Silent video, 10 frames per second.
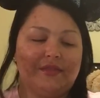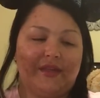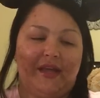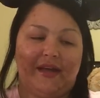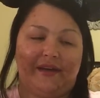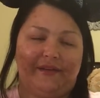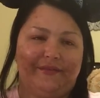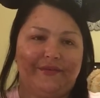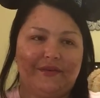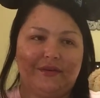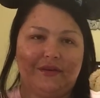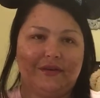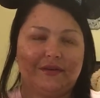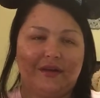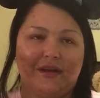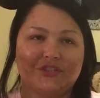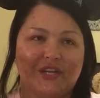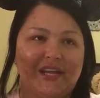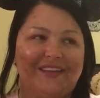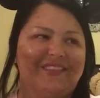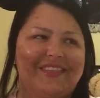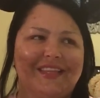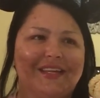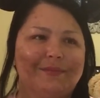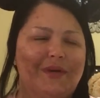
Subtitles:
They have, oh gosh, I can't even think.